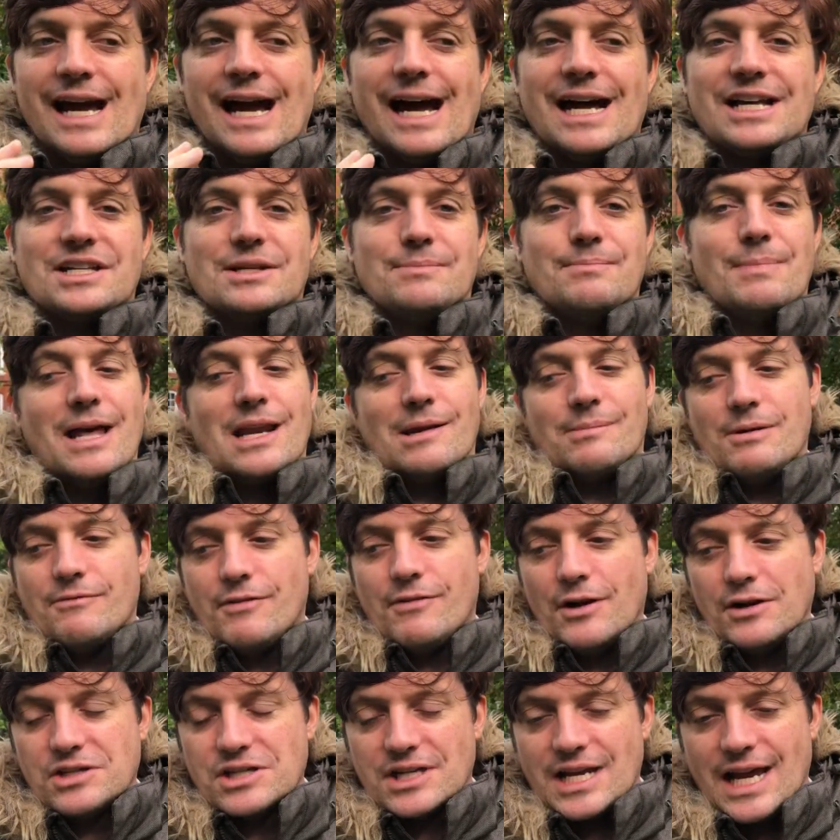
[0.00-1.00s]
as in Mel had been
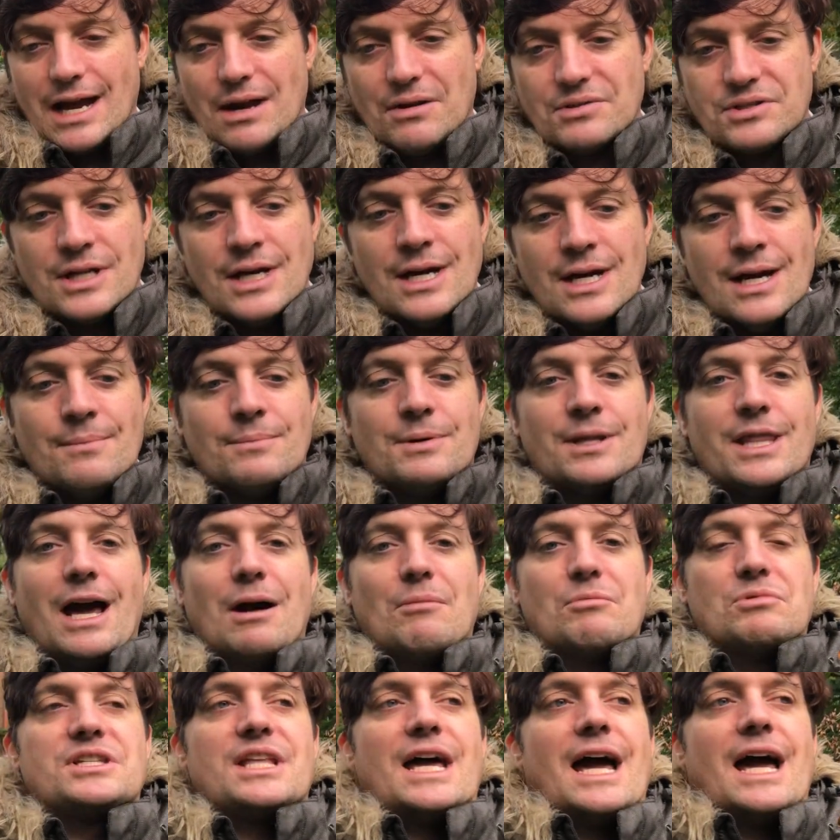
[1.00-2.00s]
voted out. But
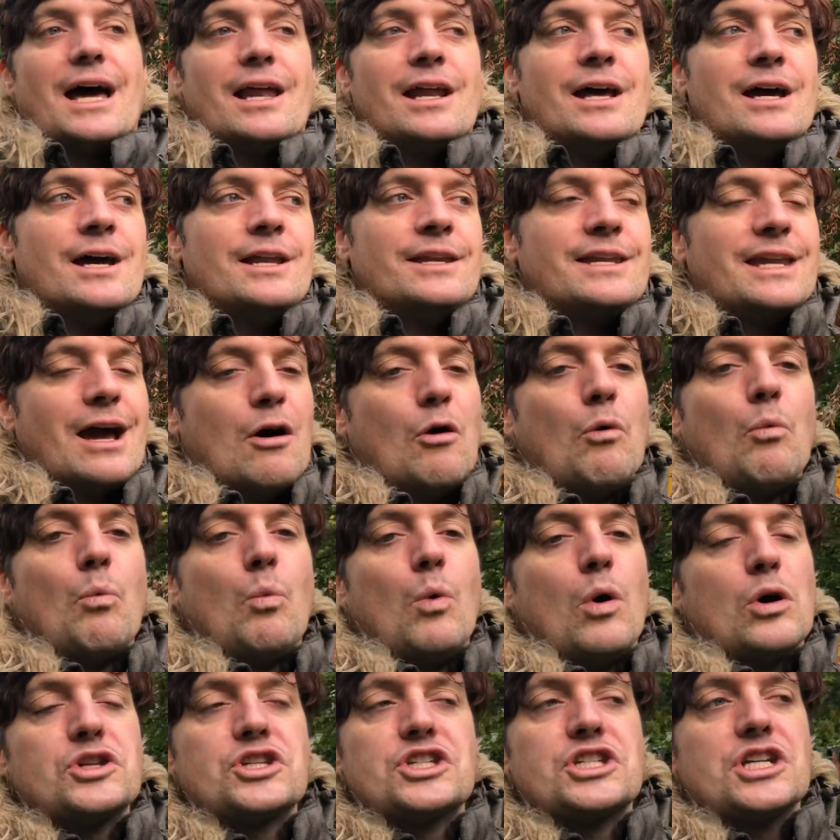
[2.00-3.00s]
that was that. Now,
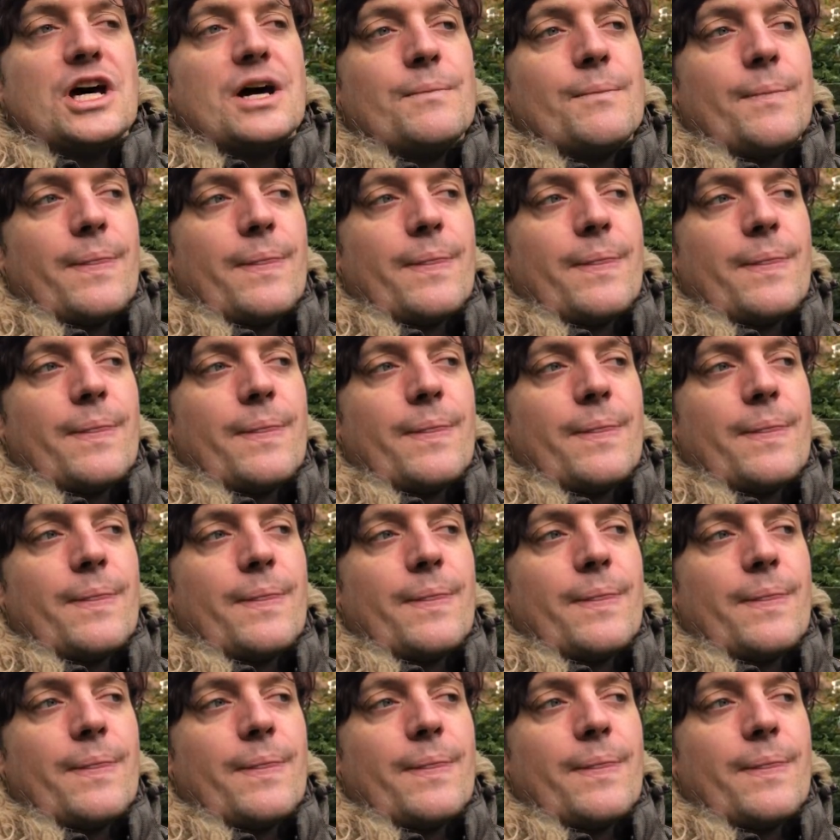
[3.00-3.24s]
what